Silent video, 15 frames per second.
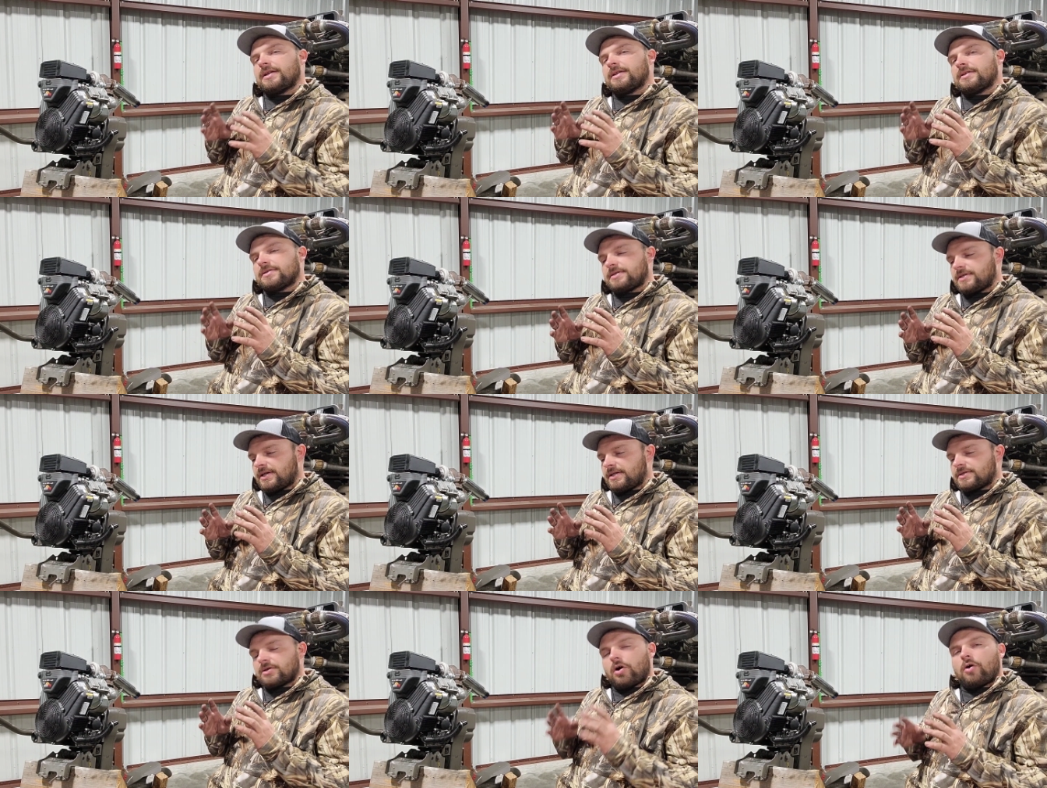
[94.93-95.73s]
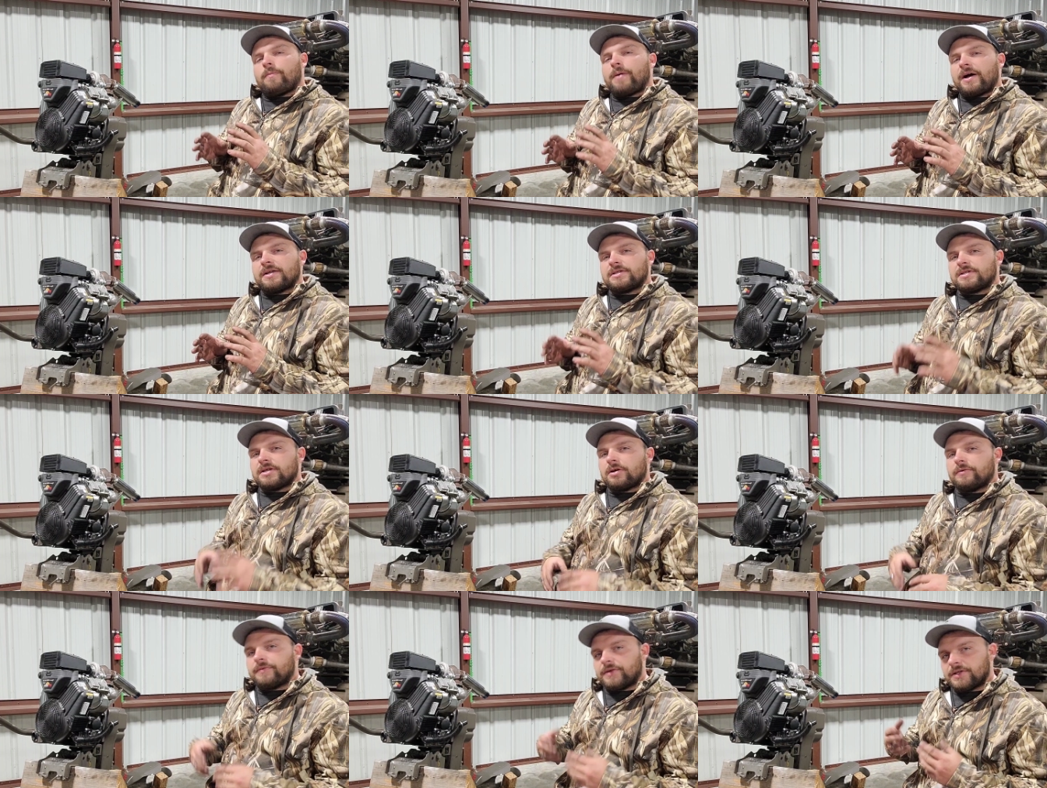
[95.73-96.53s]
It is, it is all by
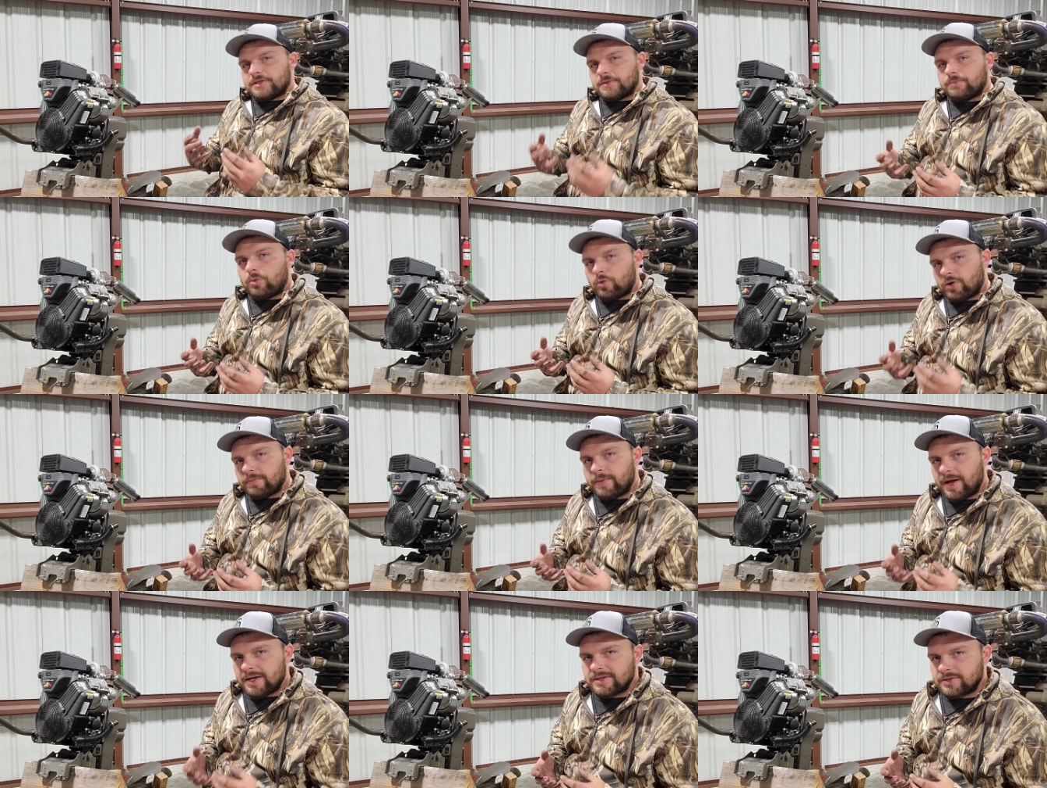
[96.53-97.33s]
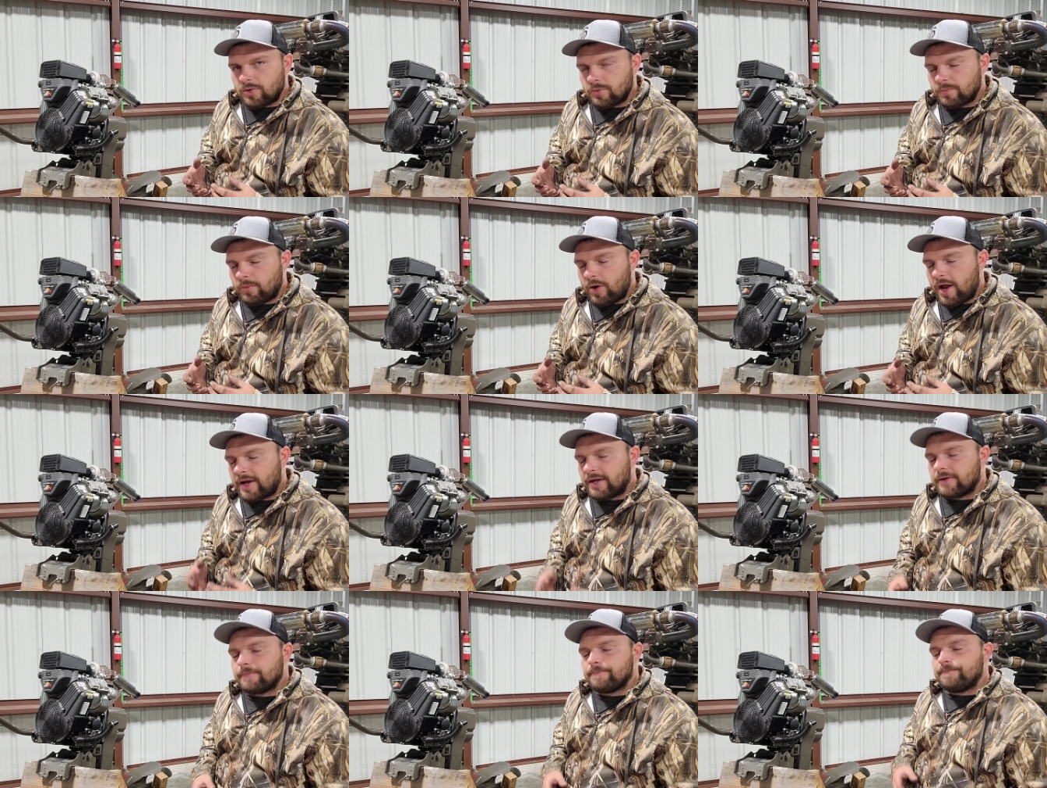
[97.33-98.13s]
itself and it's supported by its own
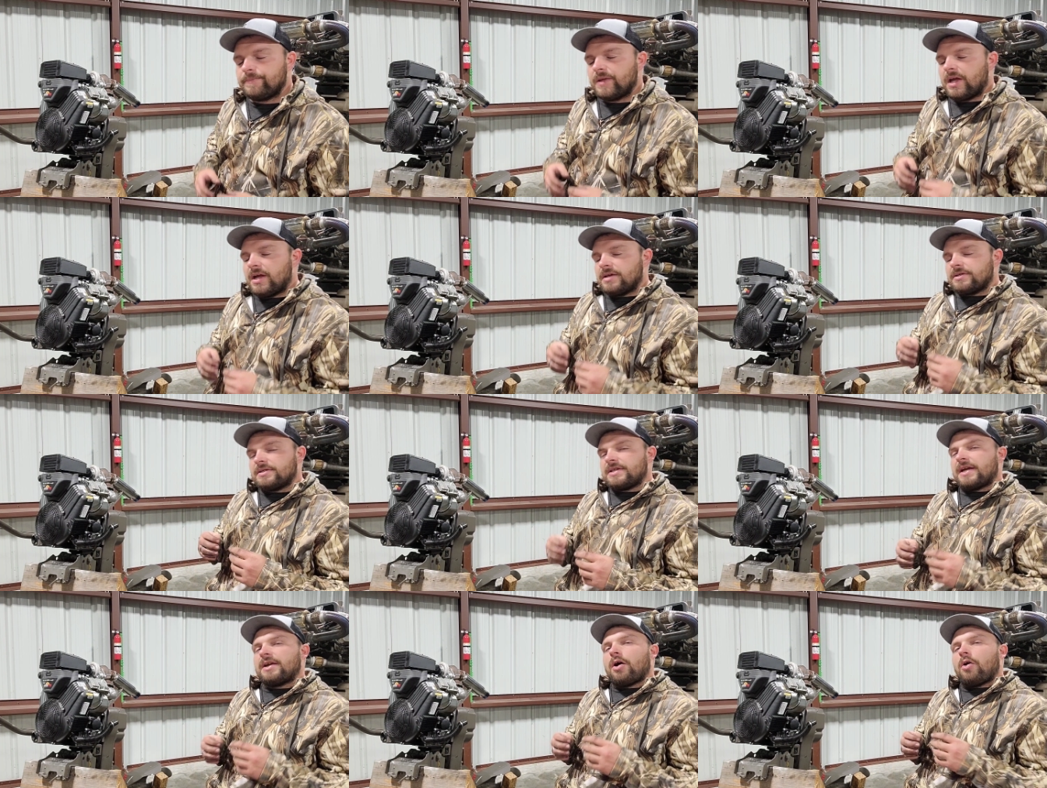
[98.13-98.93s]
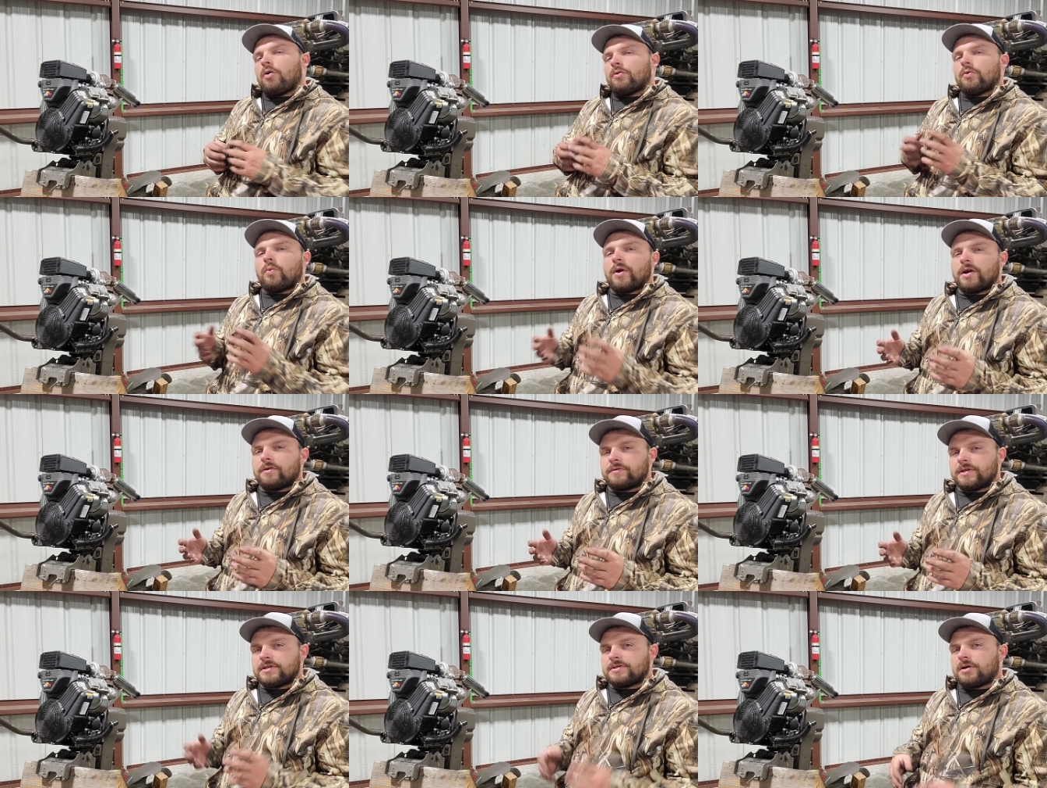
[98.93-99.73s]
bracket to take all the weight
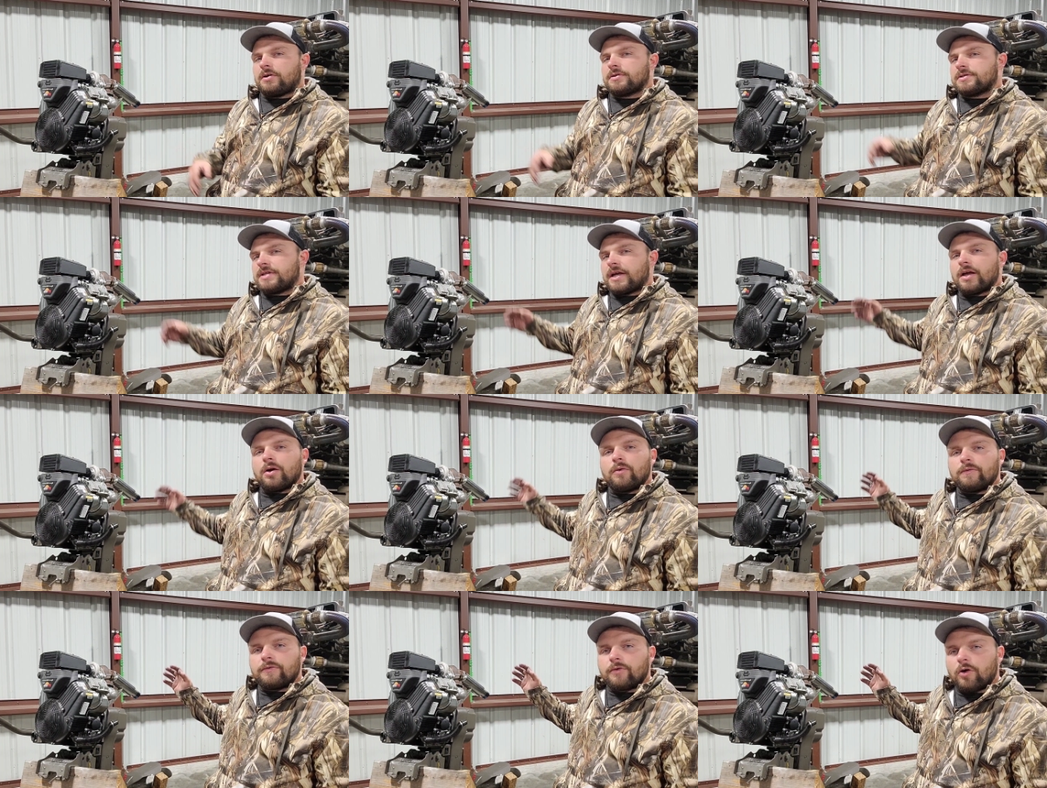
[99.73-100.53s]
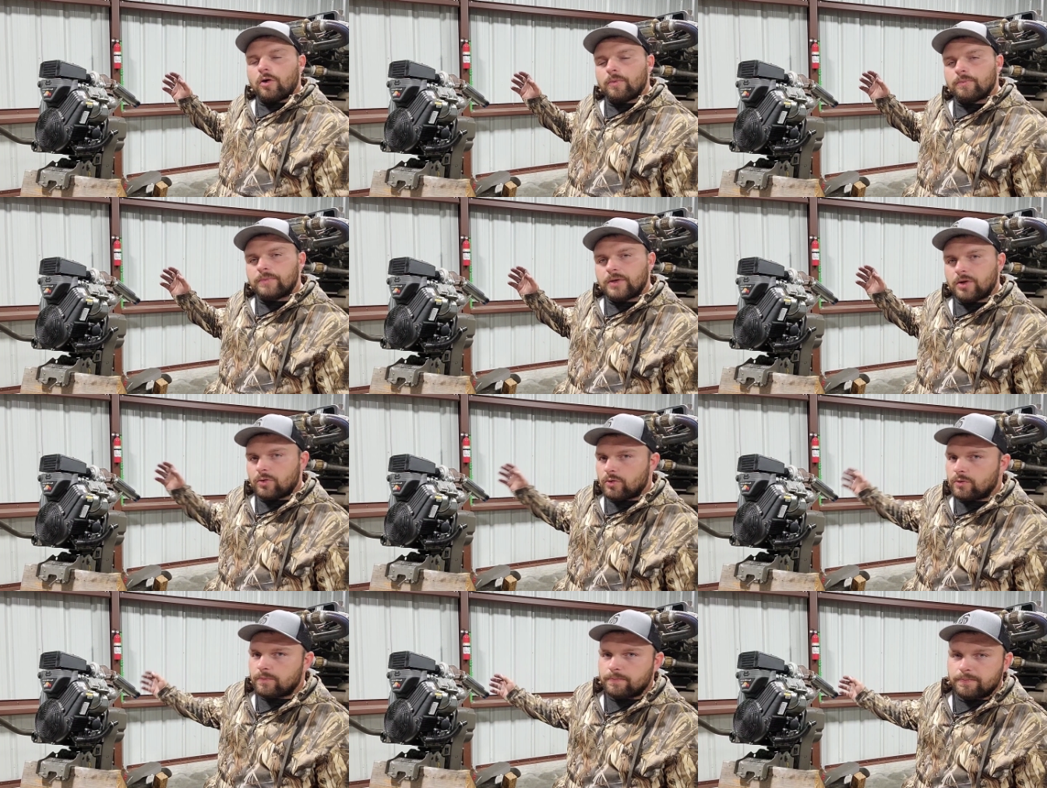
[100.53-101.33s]
off the exhaust to help from, you know,